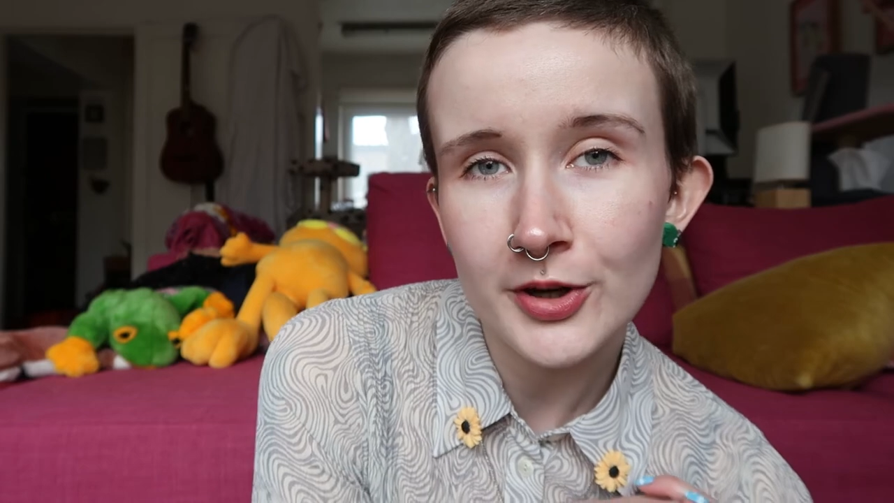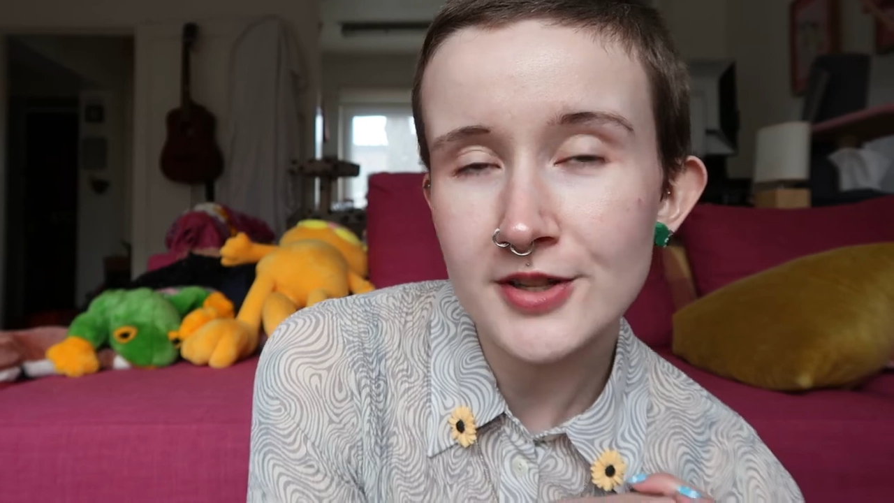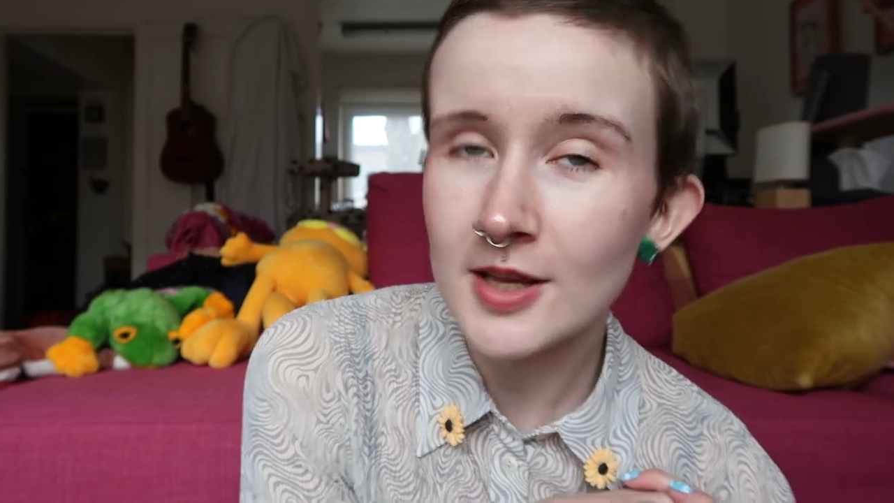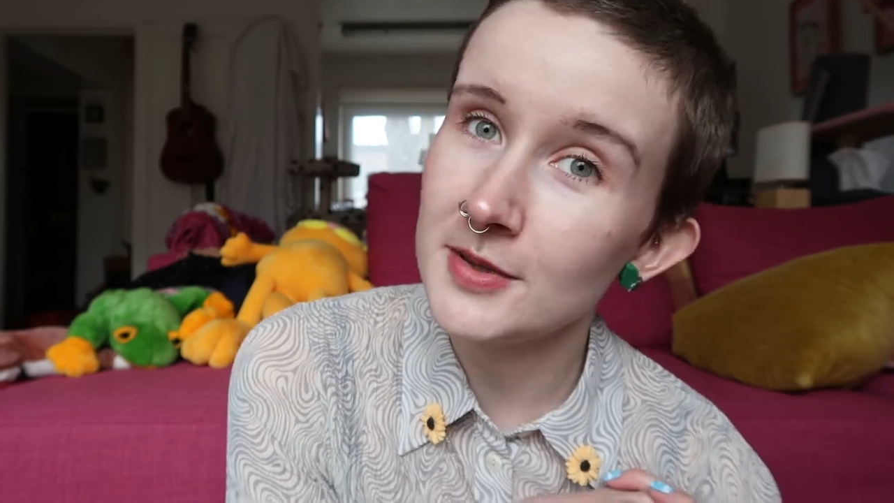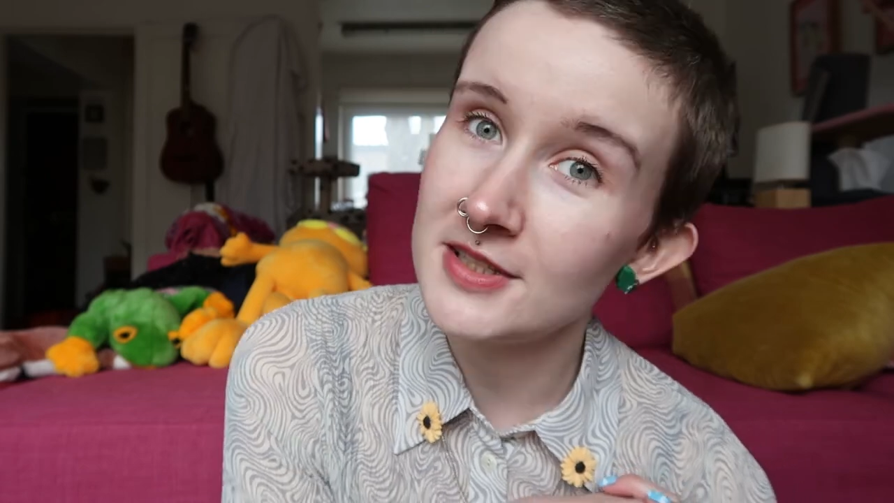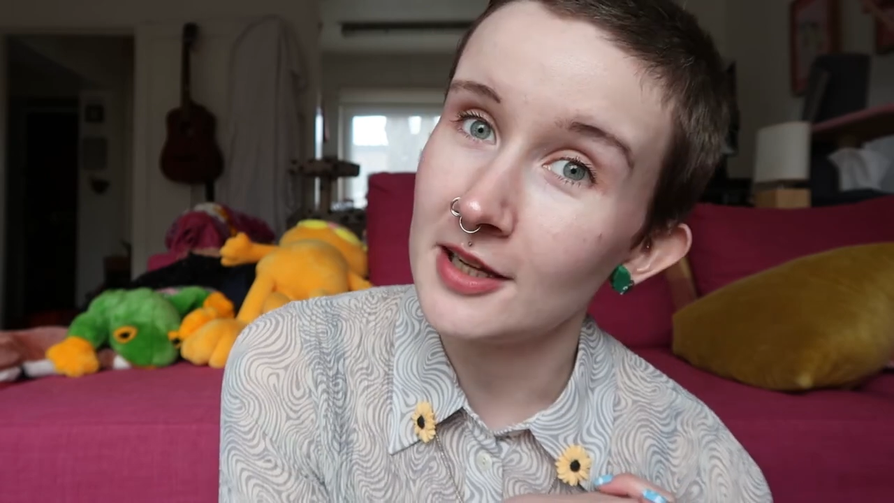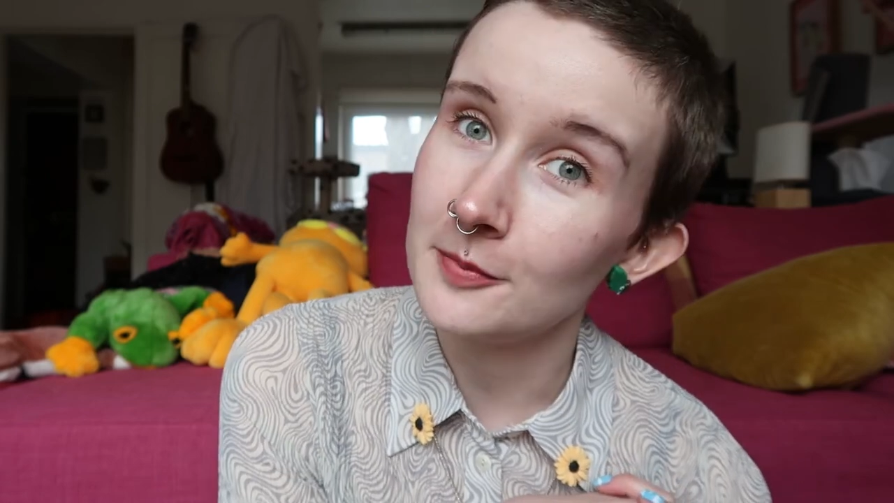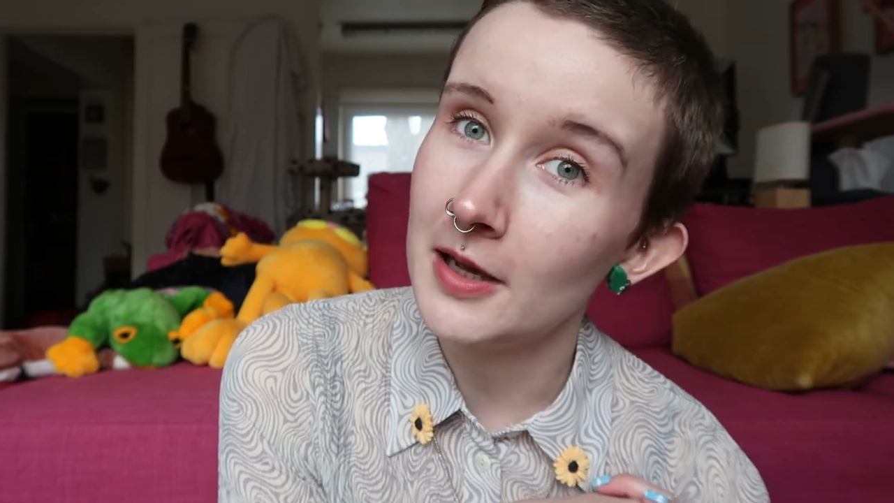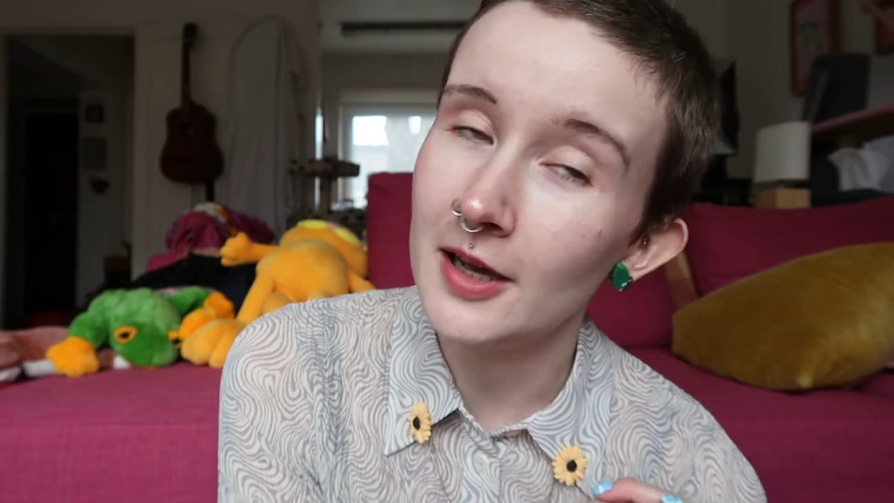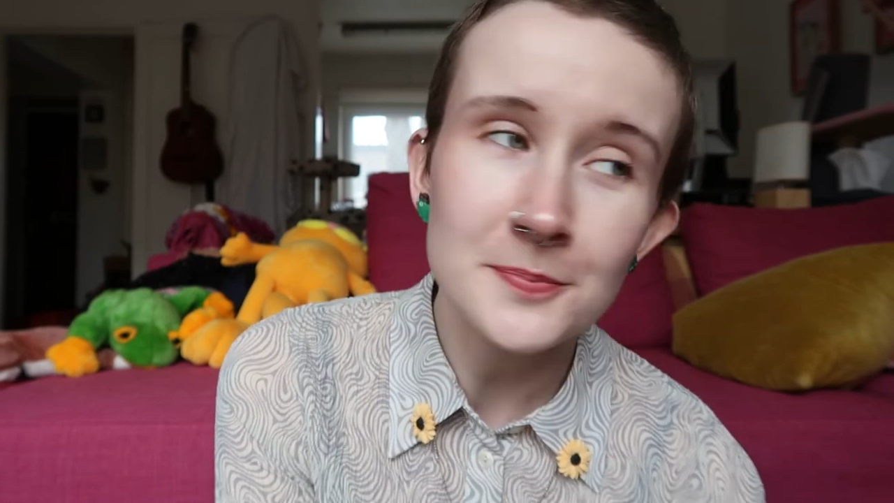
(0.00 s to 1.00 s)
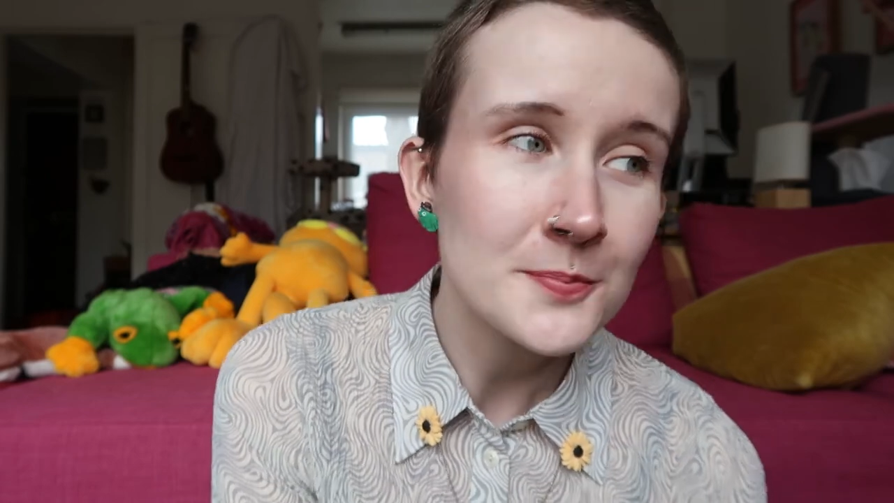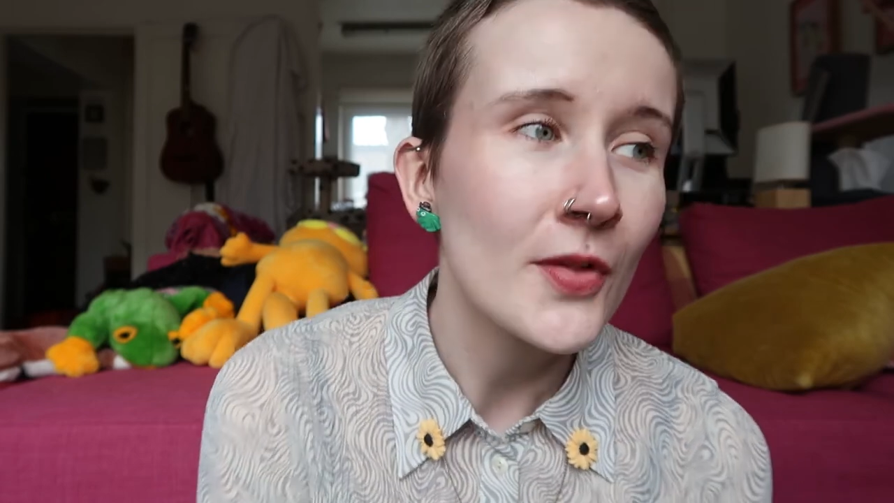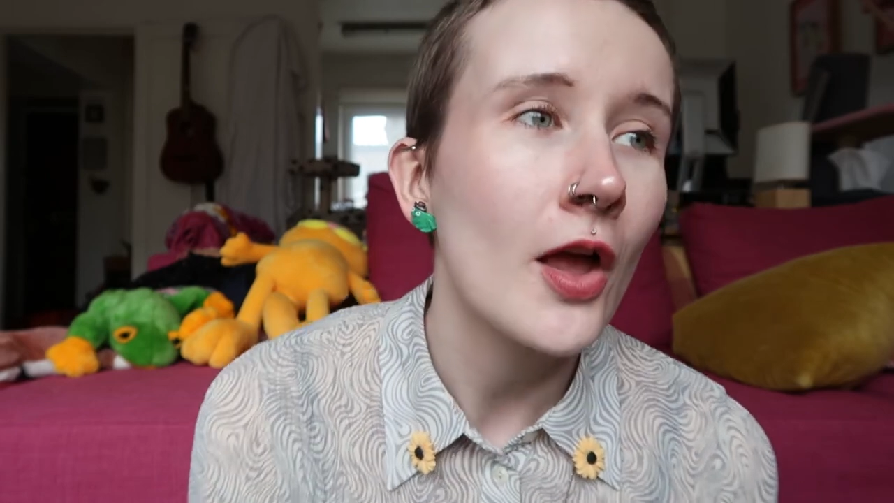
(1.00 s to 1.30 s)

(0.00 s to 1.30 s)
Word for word: because I'm a dingbat.